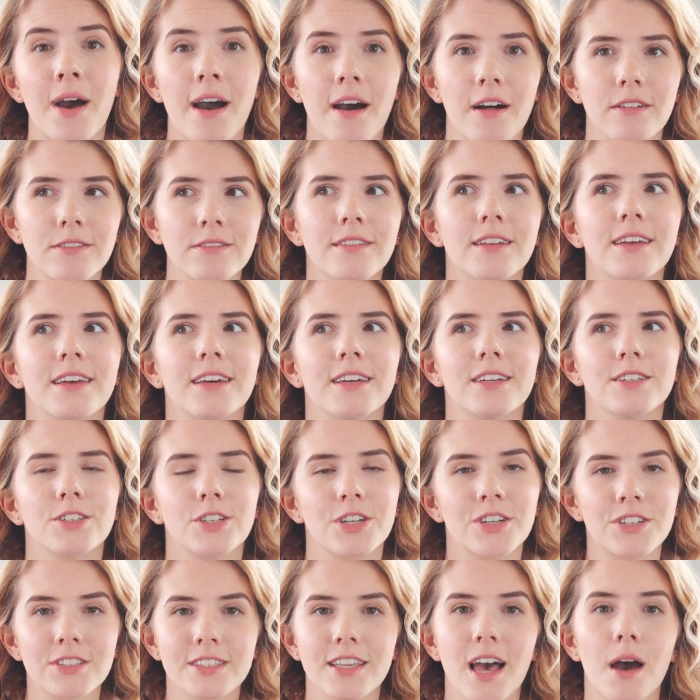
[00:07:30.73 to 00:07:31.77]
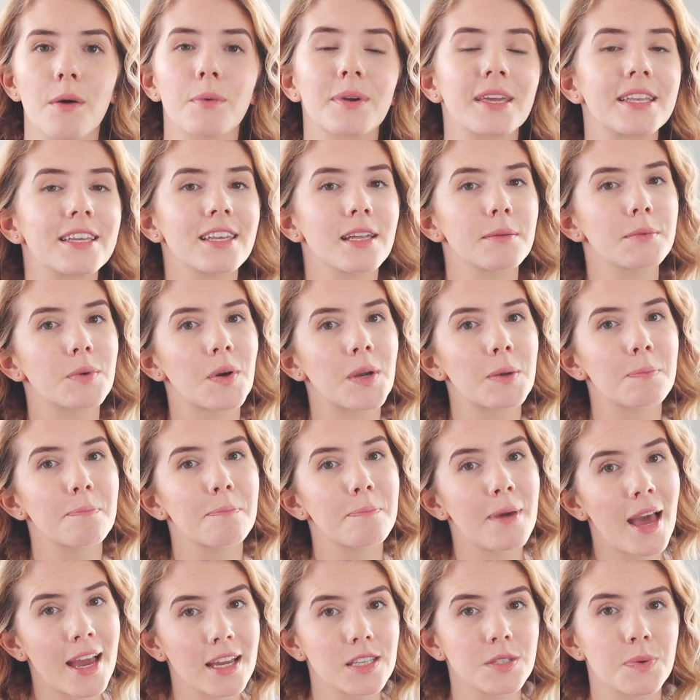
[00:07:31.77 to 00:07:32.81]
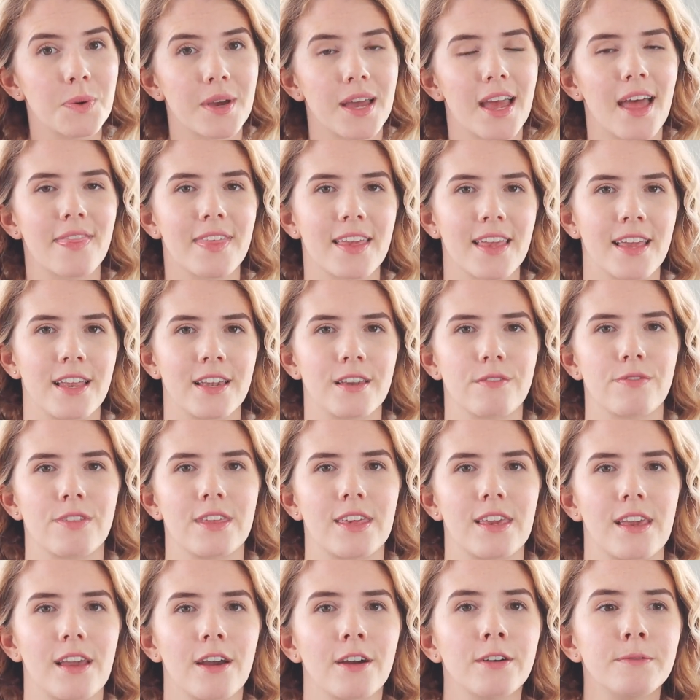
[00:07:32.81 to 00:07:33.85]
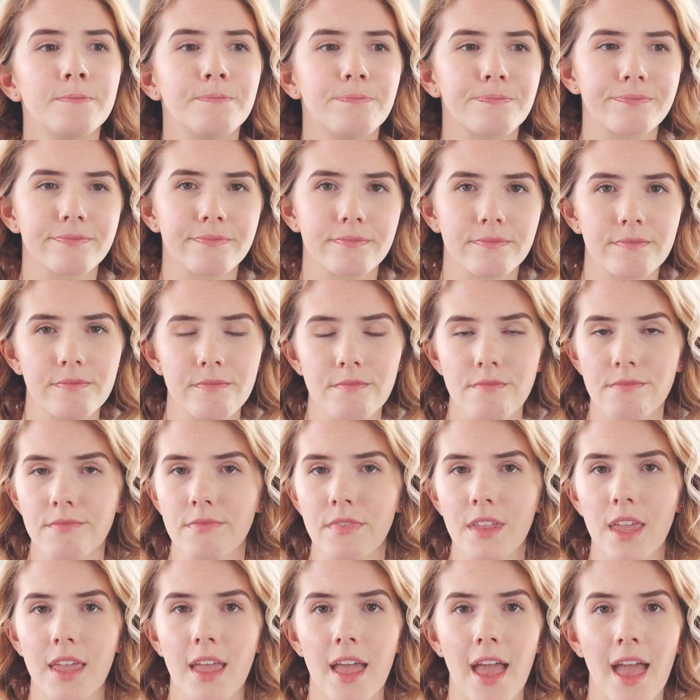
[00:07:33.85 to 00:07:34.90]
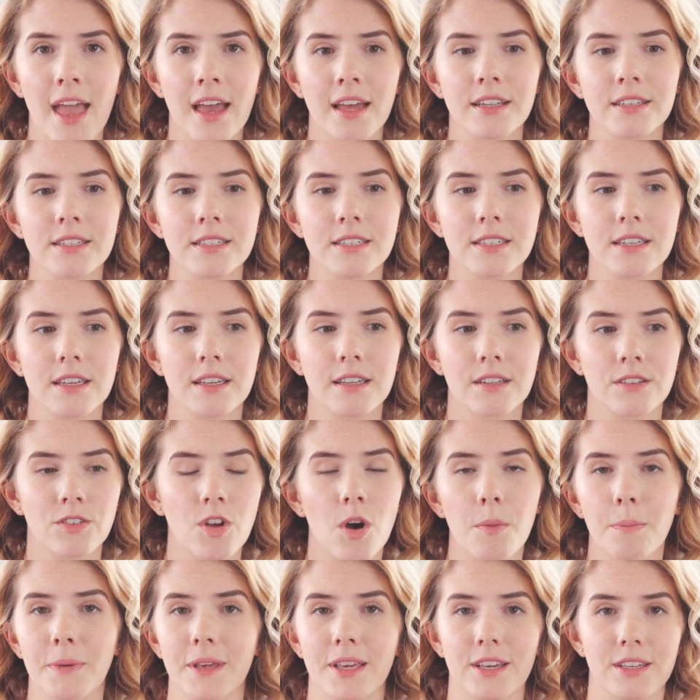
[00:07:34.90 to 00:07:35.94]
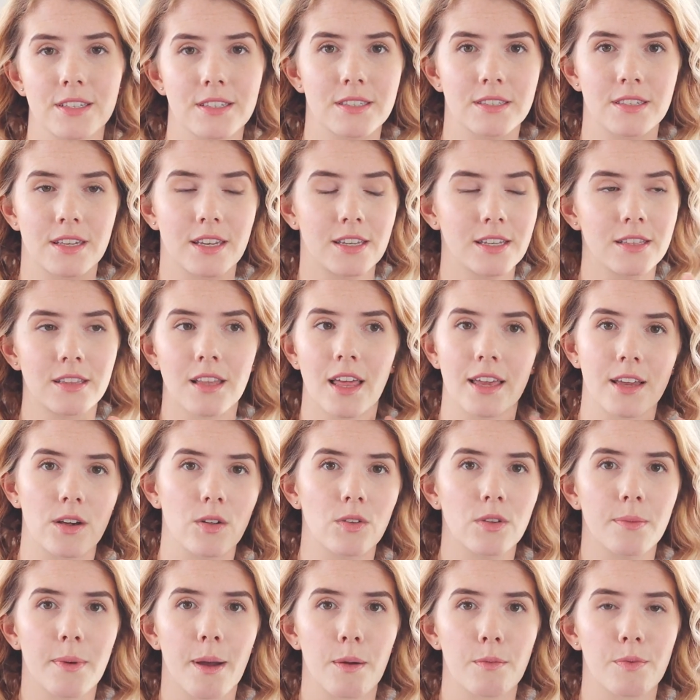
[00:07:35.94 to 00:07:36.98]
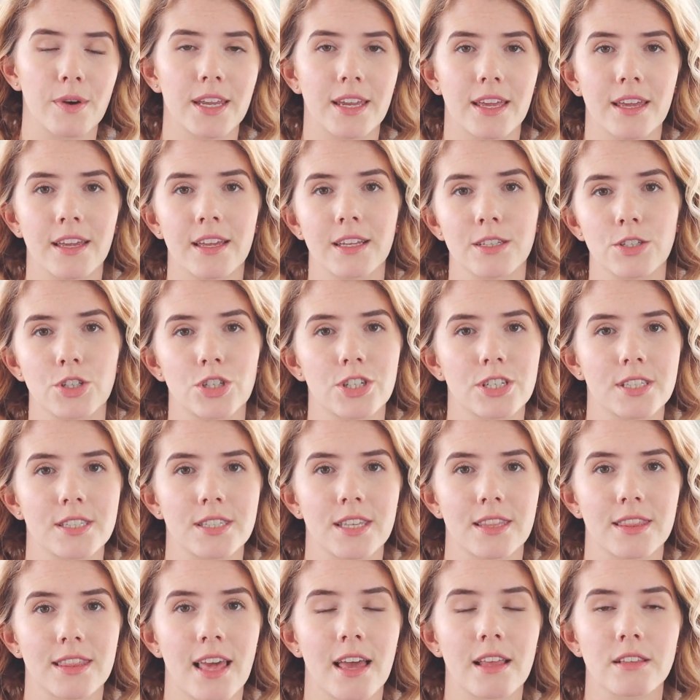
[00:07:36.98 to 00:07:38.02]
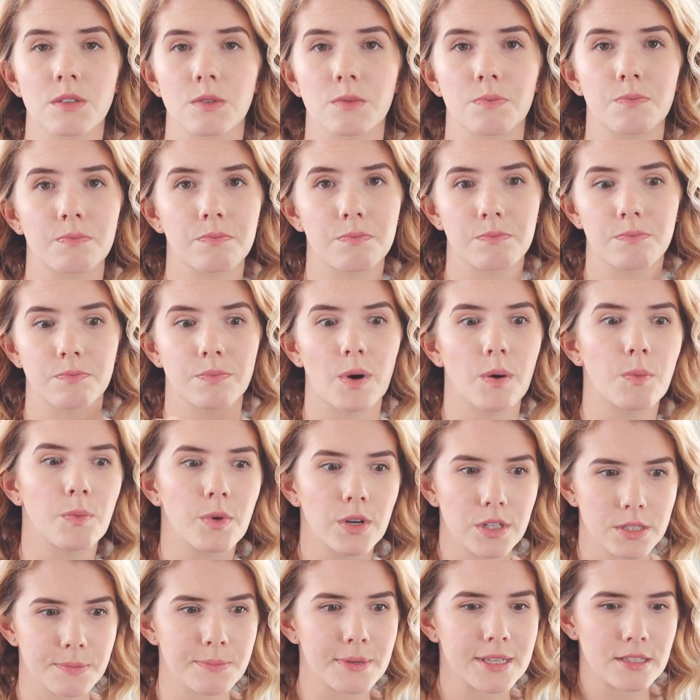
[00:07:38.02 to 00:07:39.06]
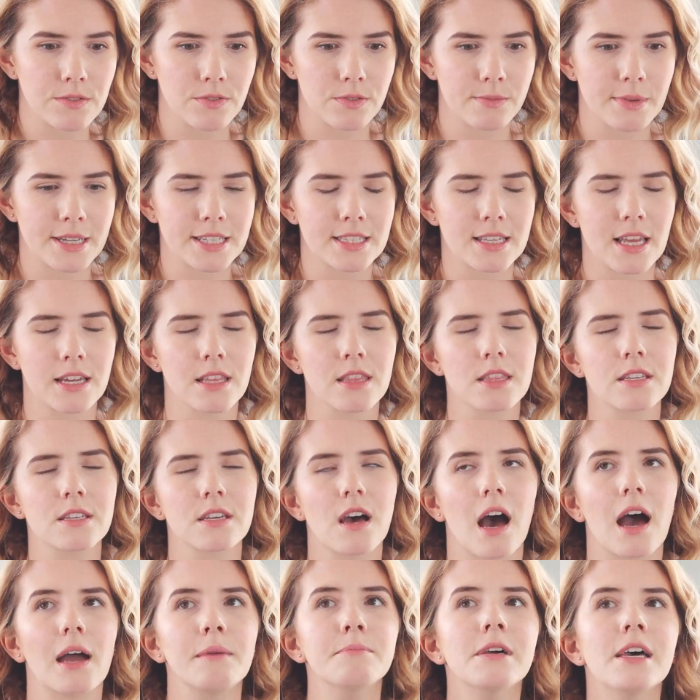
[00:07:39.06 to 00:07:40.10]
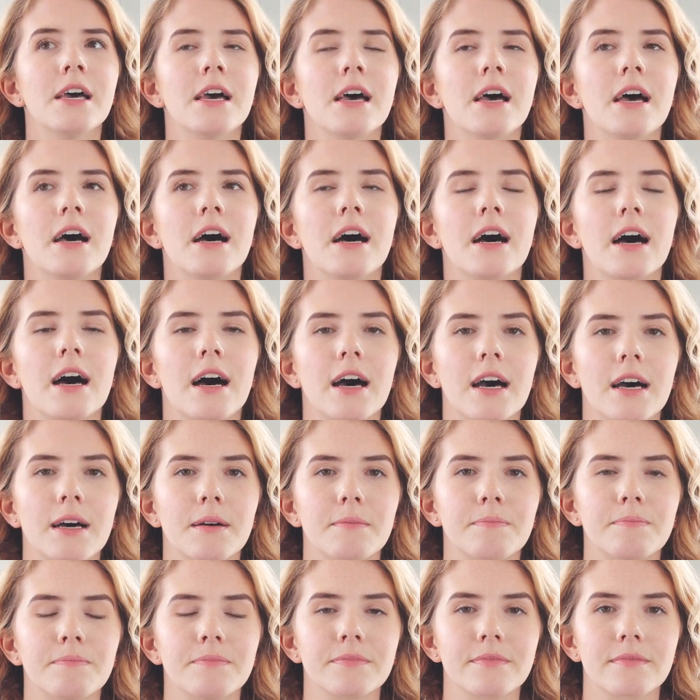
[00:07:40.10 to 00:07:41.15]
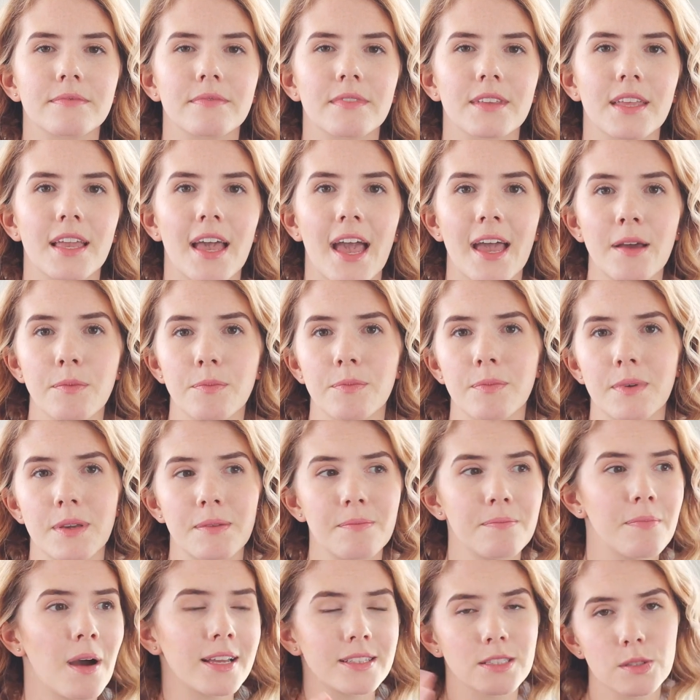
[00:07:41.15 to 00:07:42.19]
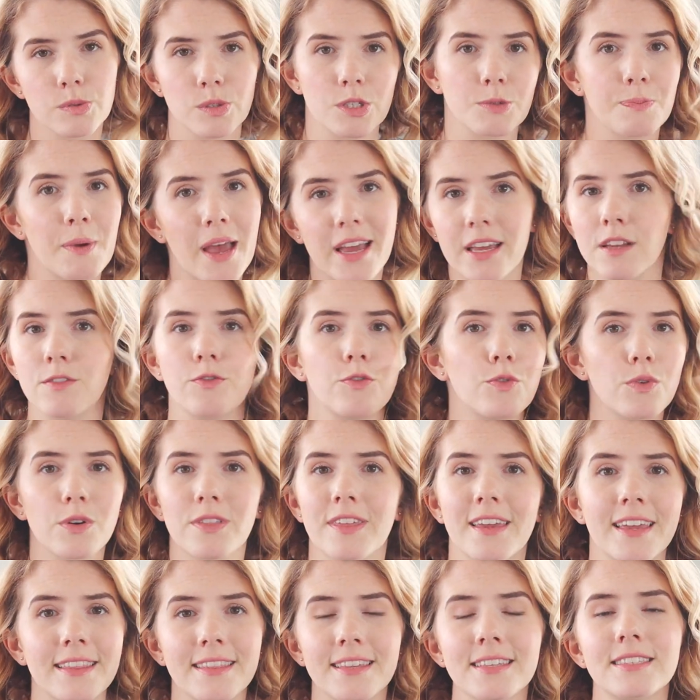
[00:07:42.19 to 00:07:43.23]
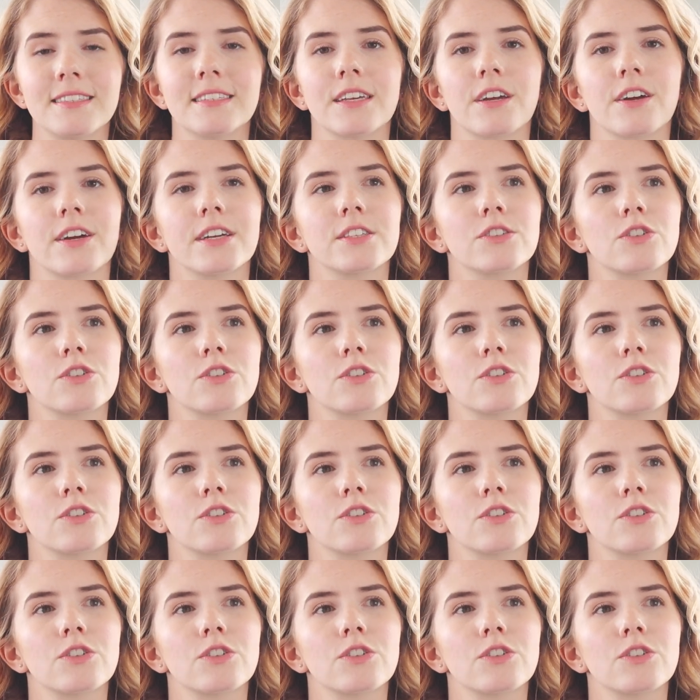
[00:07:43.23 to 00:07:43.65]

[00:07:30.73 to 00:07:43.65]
Well, turns out we ended up going back to it at the end of the year, and not because I didn't like All About Reading, it's just that that's what worked best for my son at the time. Um, and we might switch back and forth again this year.